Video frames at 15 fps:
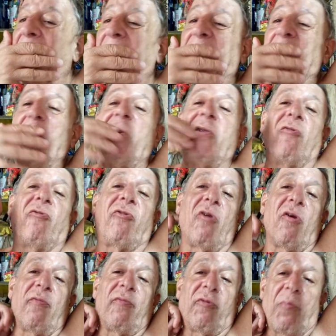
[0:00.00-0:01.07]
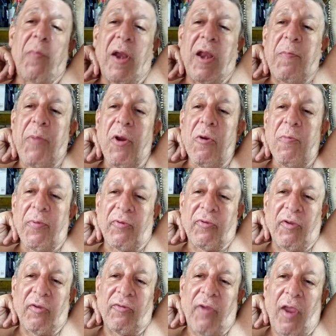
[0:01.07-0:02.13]
It wouldn't serve as many
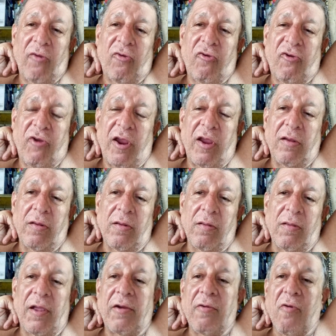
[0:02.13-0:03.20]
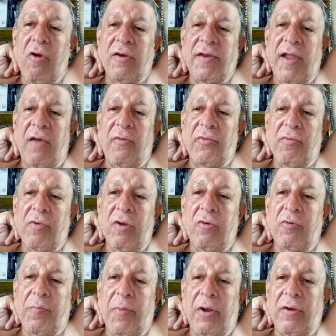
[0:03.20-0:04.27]
purposes as chain later on down the
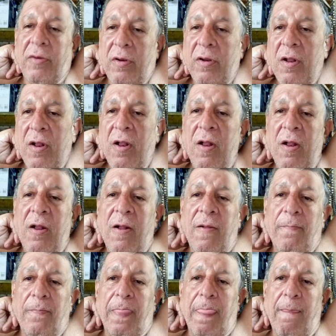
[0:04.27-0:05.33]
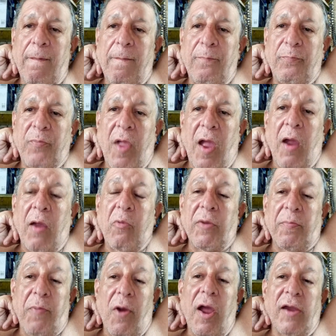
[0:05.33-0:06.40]
road, but I
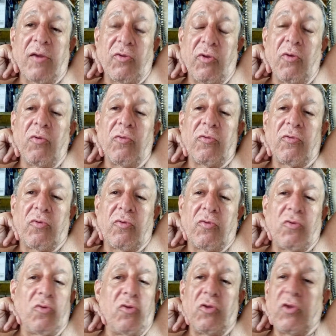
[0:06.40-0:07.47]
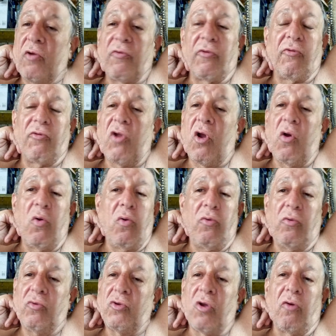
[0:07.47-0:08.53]
would buy two. There is no
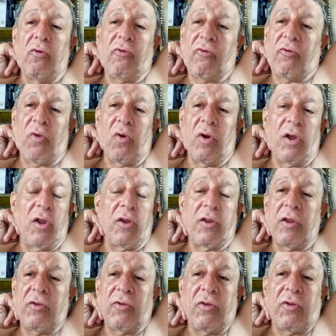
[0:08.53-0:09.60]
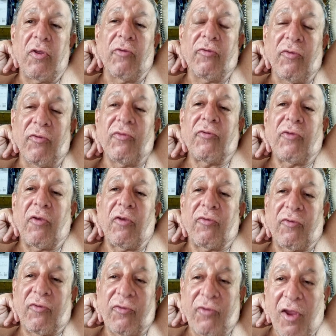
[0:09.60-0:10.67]
store. This is the
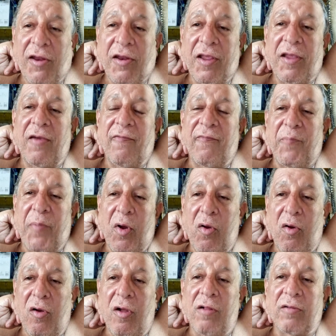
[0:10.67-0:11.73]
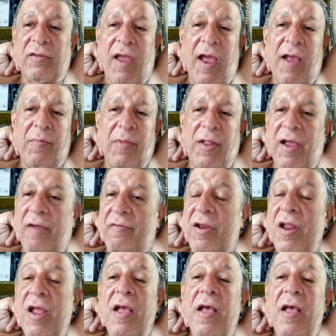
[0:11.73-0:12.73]
city of Bohol, Tagbilaran.